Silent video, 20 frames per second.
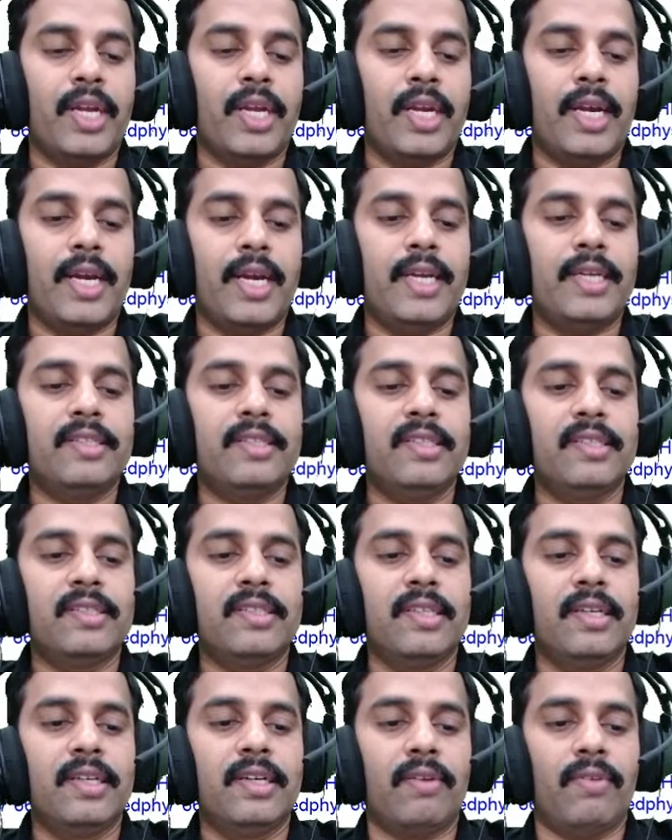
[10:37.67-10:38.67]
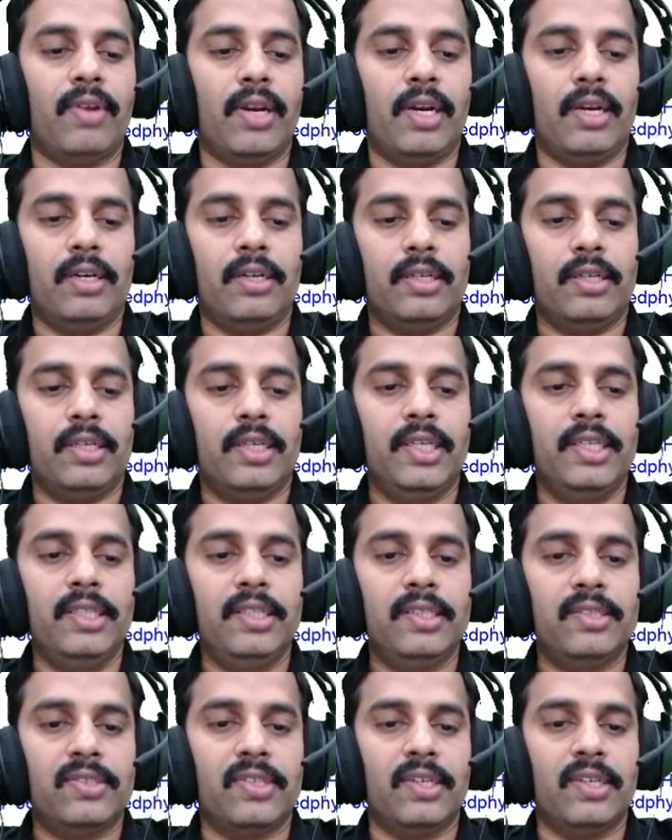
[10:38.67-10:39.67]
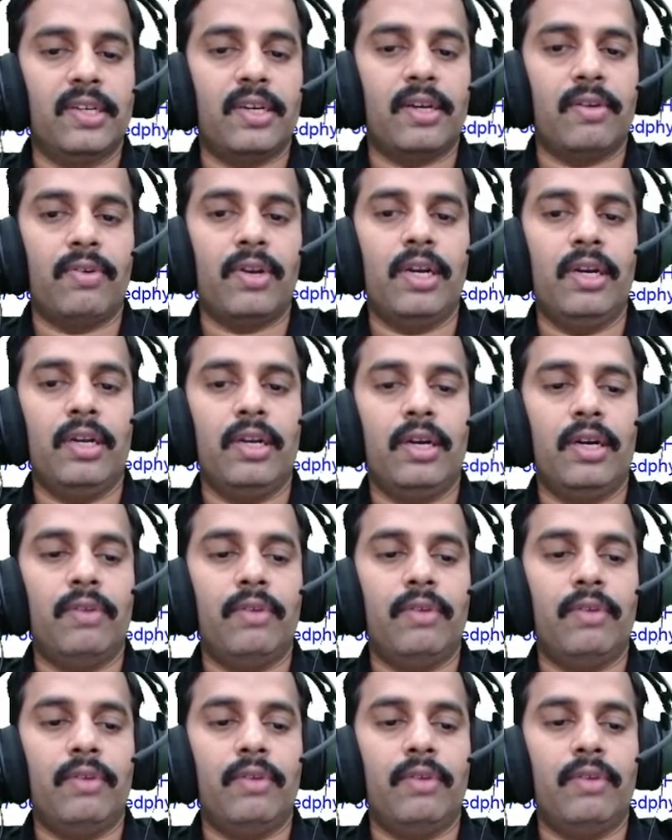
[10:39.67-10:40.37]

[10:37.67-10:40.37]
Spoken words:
and this interval, in this interval